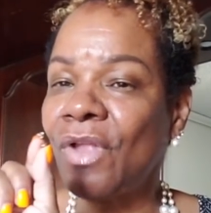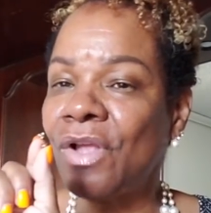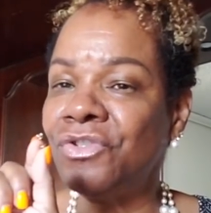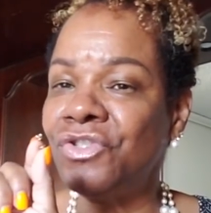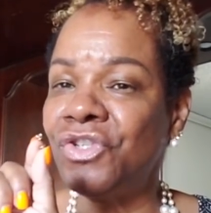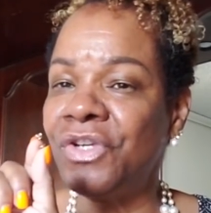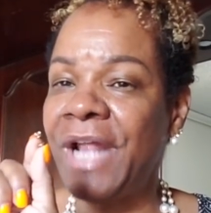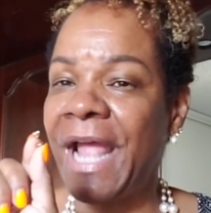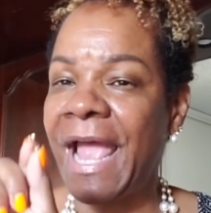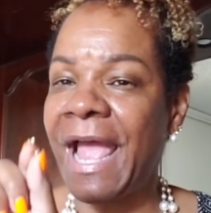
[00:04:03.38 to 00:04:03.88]

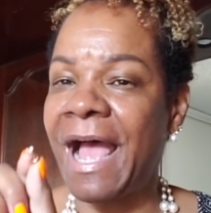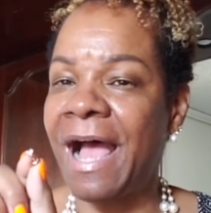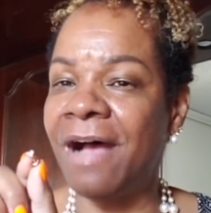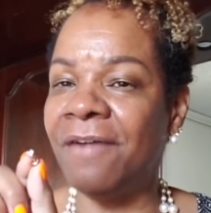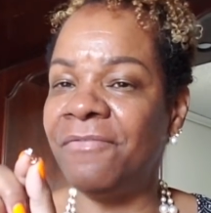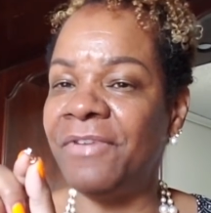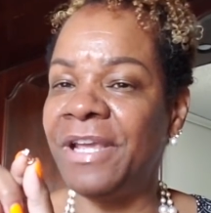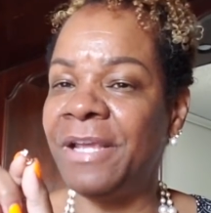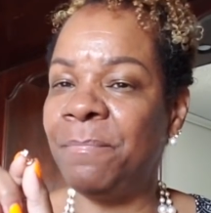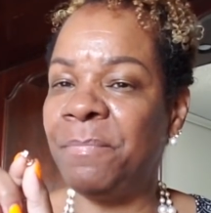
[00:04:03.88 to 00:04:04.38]
should
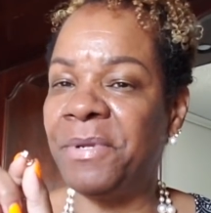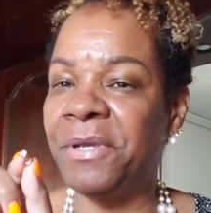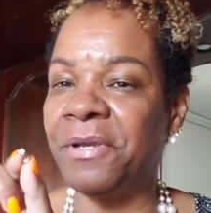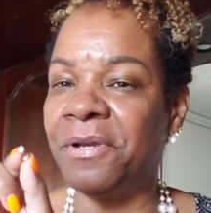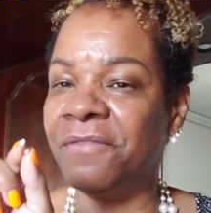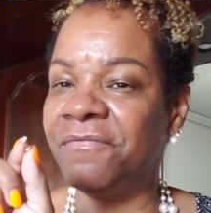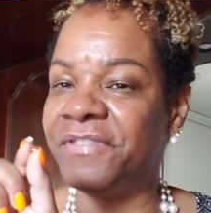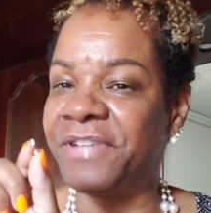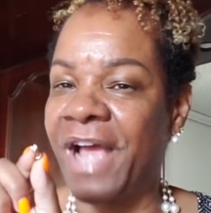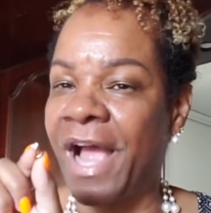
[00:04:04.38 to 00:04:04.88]
have a
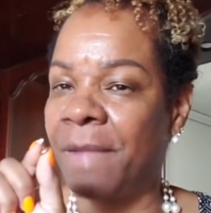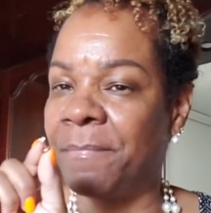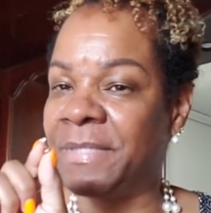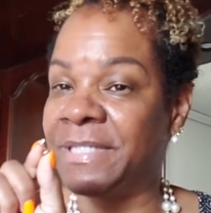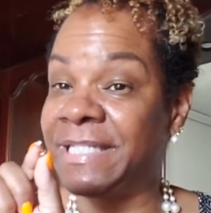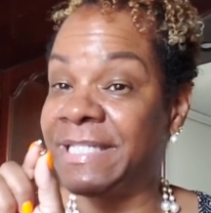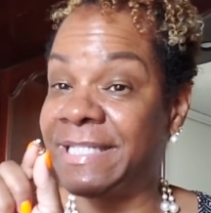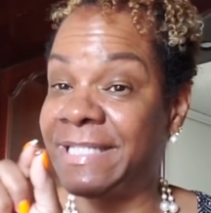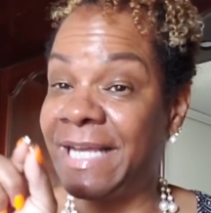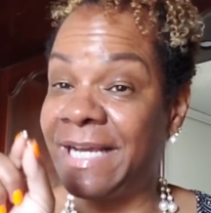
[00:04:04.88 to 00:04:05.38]
pair of
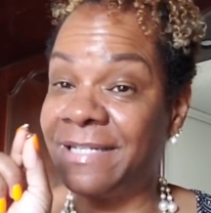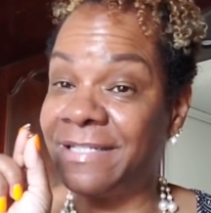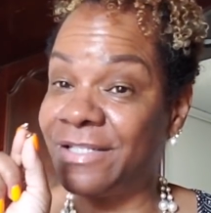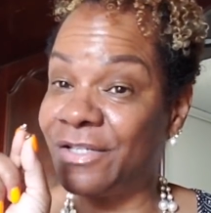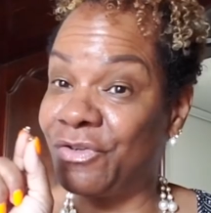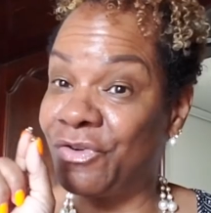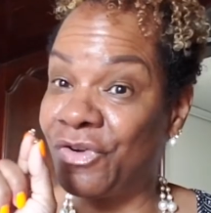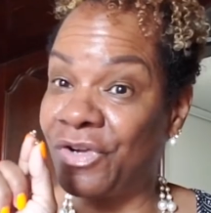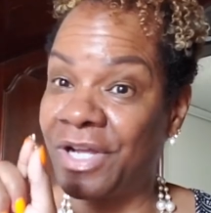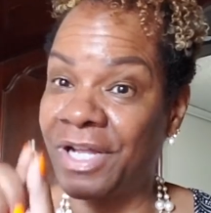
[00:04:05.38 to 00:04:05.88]
diamond studs
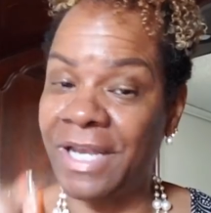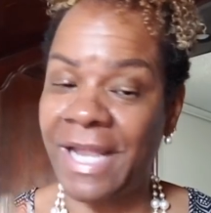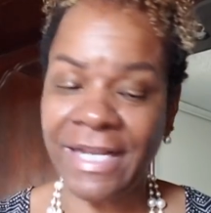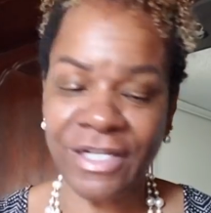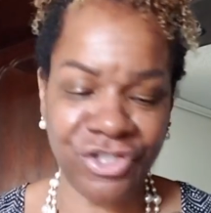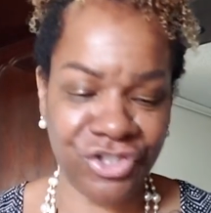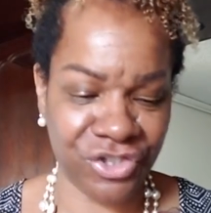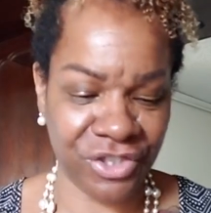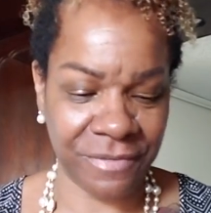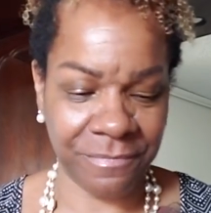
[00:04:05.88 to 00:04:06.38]
in her
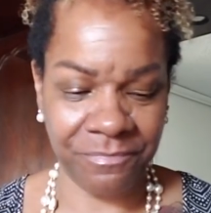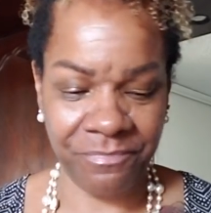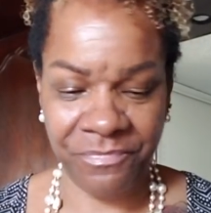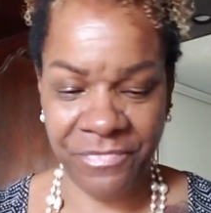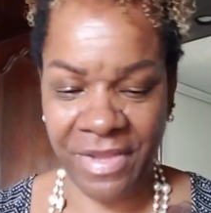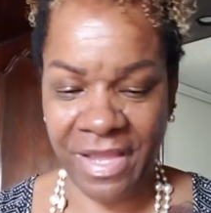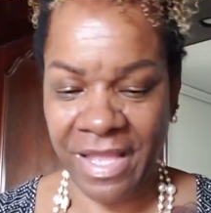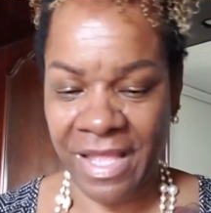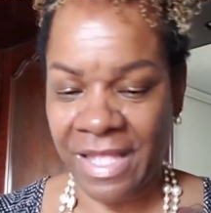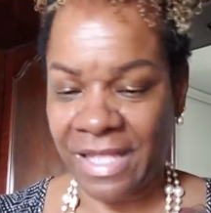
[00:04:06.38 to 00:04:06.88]
collection.
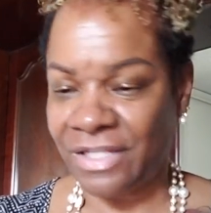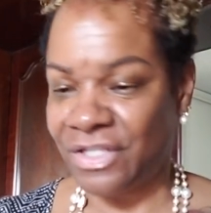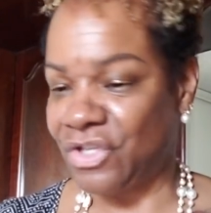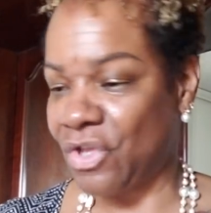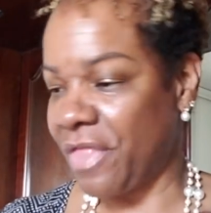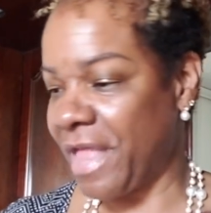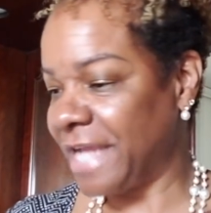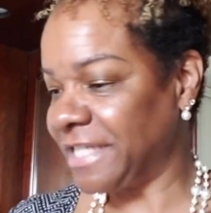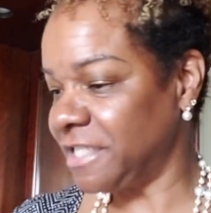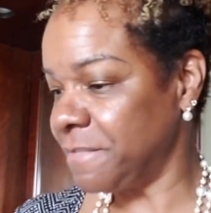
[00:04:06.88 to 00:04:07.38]

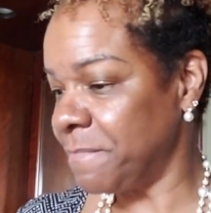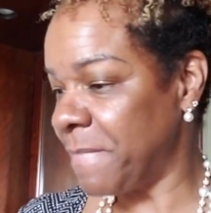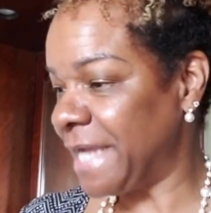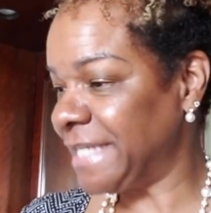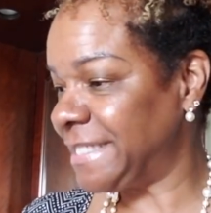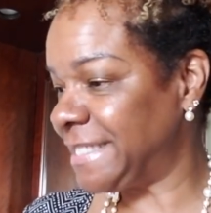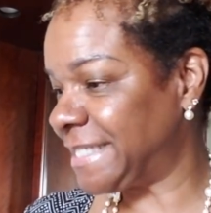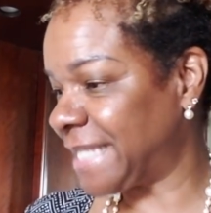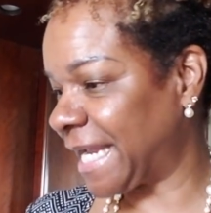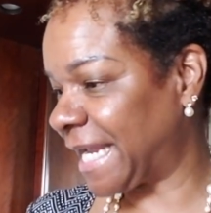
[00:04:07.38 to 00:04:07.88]
So that's my
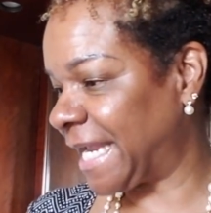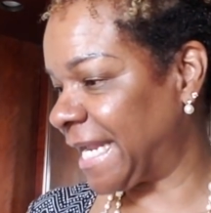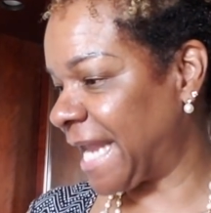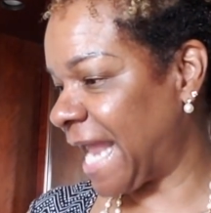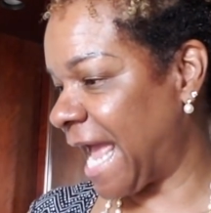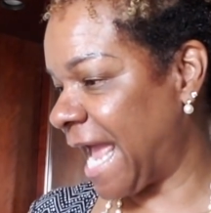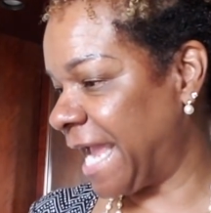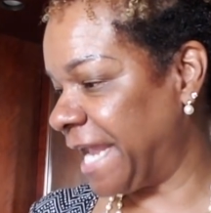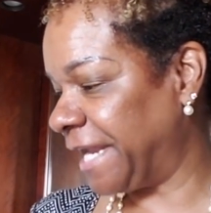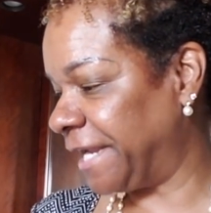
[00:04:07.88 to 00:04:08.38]

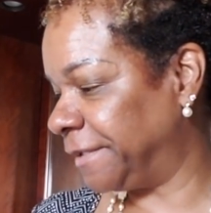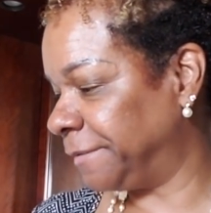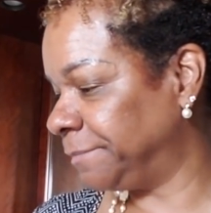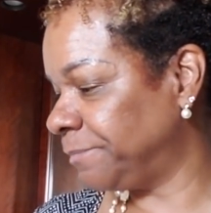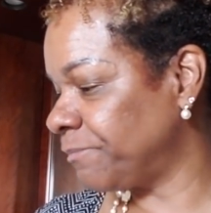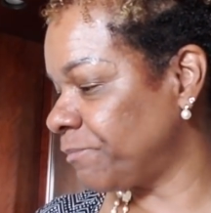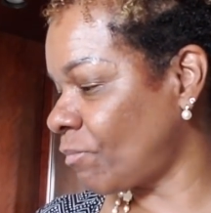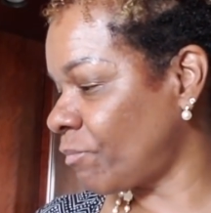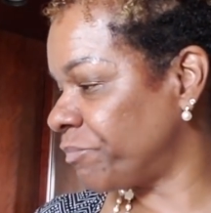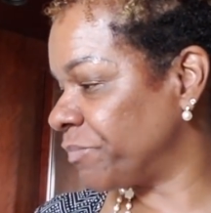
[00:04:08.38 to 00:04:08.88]
second
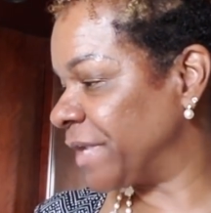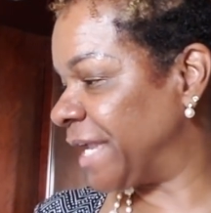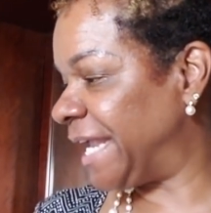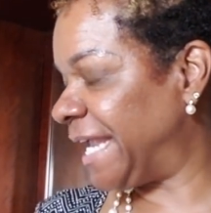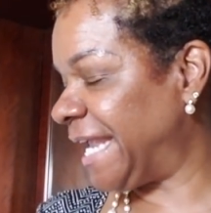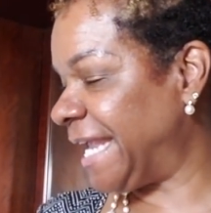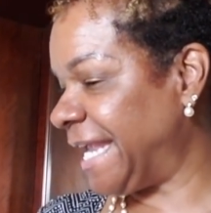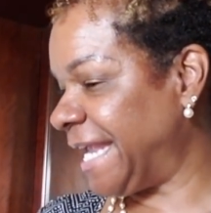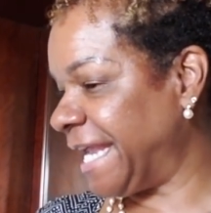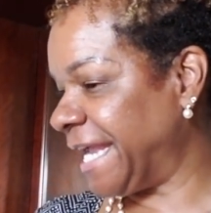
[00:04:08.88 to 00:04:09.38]
item.
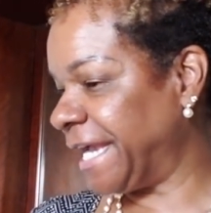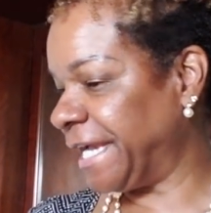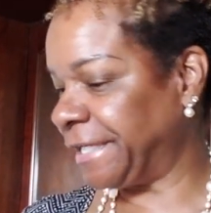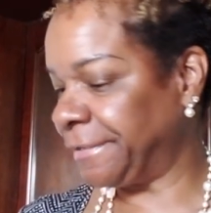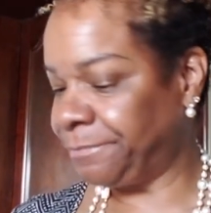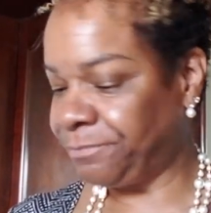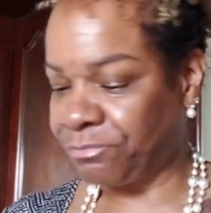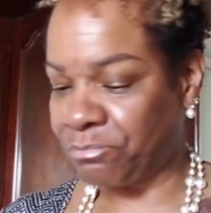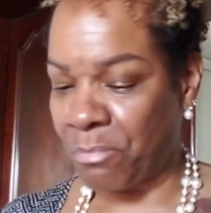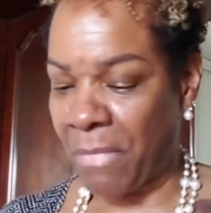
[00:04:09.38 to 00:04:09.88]

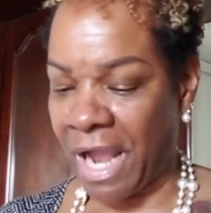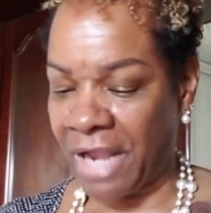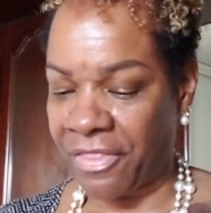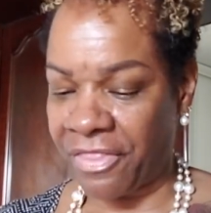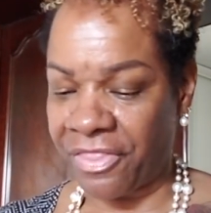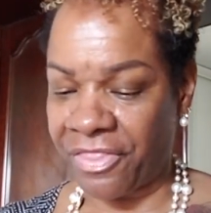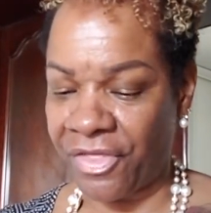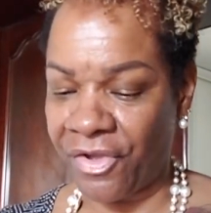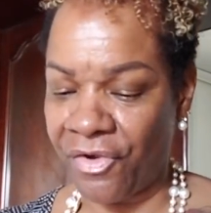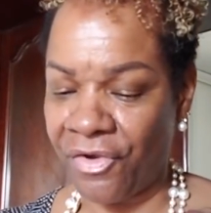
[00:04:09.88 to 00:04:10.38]
And my
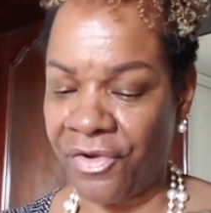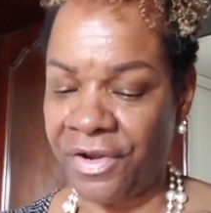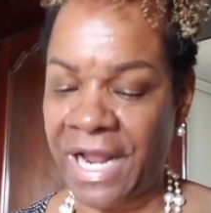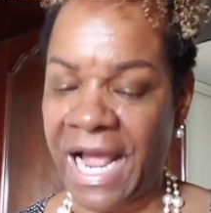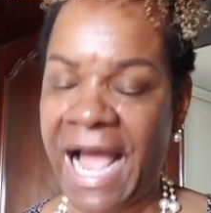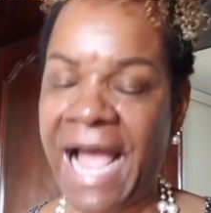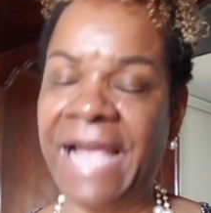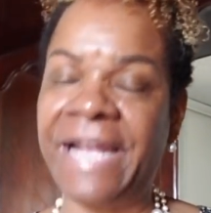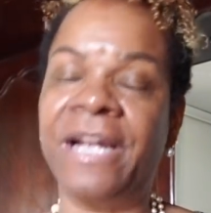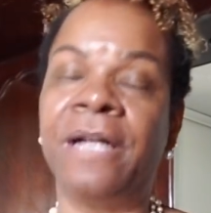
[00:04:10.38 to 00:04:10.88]

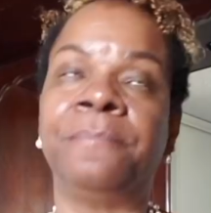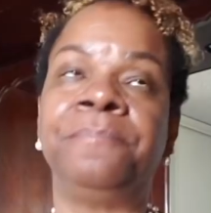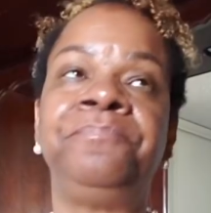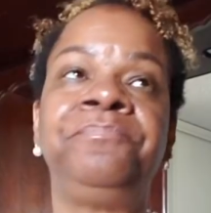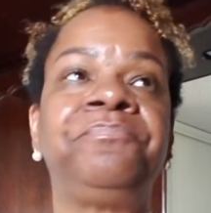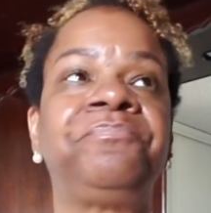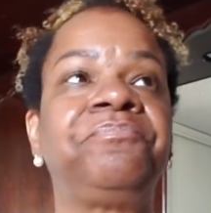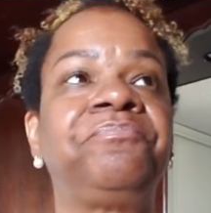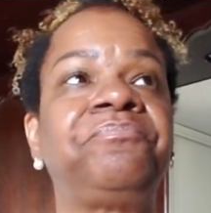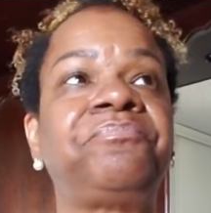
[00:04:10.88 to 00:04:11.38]
third
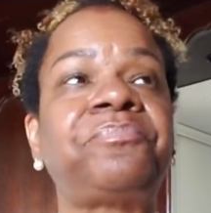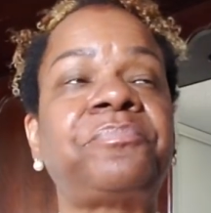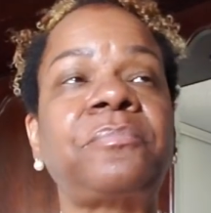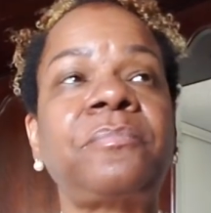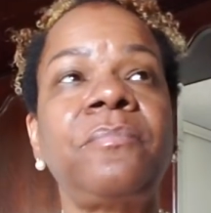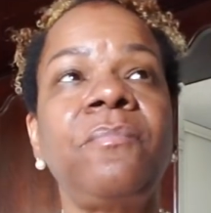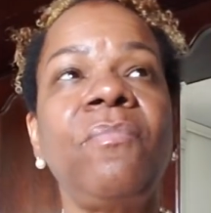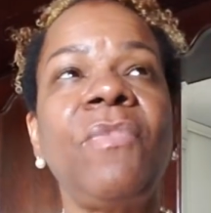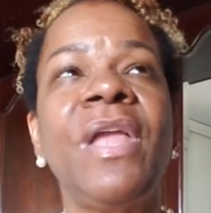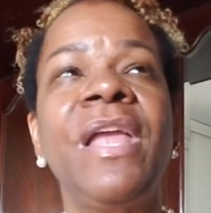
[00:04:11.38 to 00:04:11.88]
item,
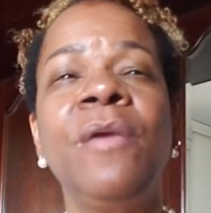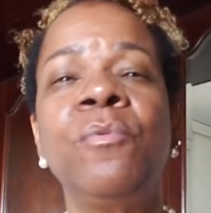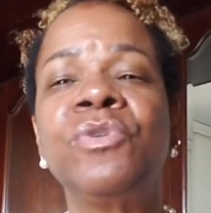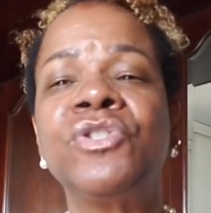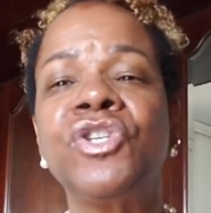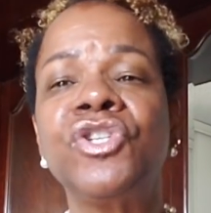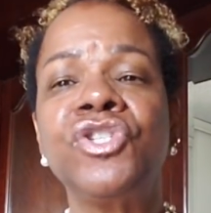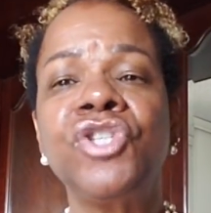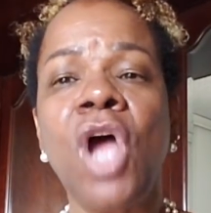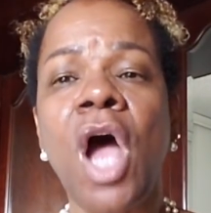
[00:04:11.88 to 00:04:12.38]
it
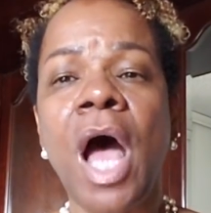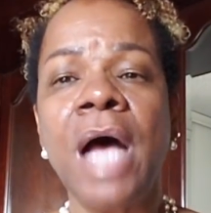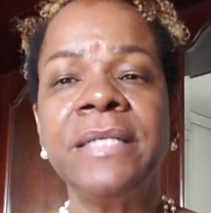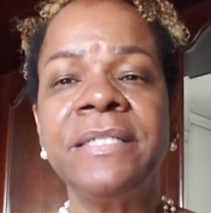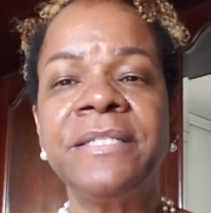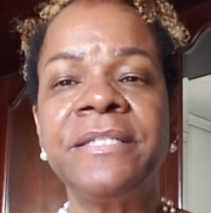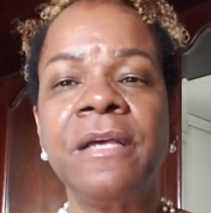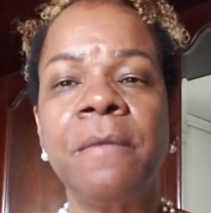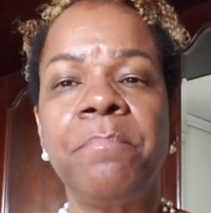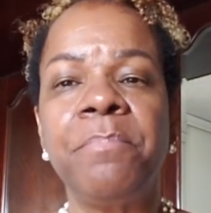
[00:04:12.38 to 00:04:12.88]
was a
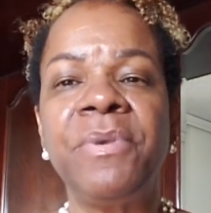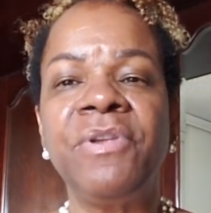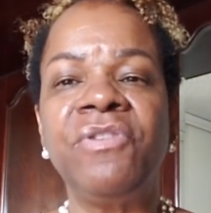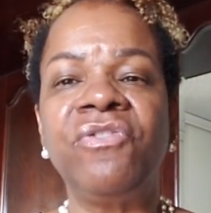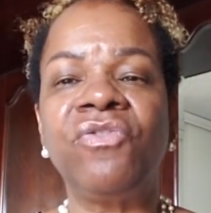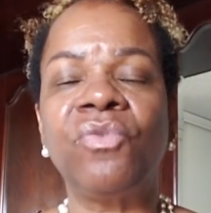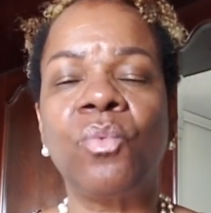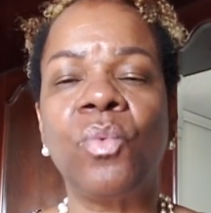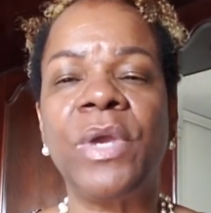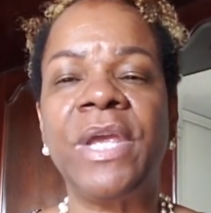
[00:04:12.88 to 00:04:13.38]
toss-up
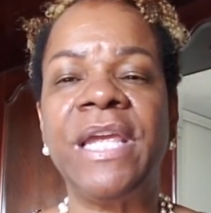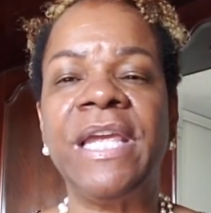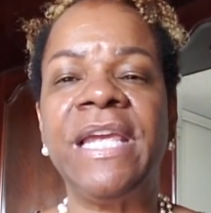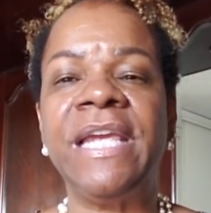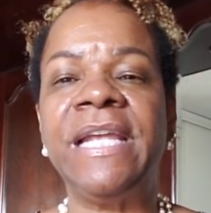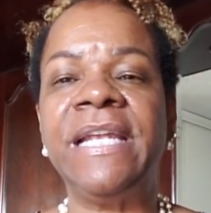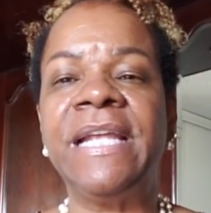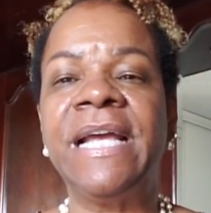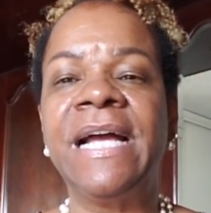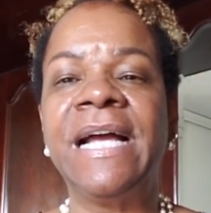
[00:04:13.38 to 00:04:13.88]

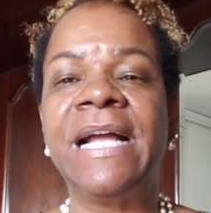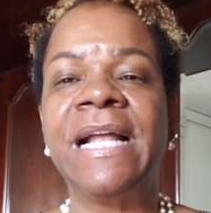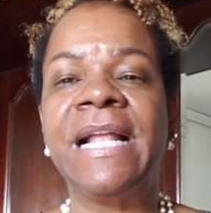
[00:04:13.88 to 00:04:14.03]
between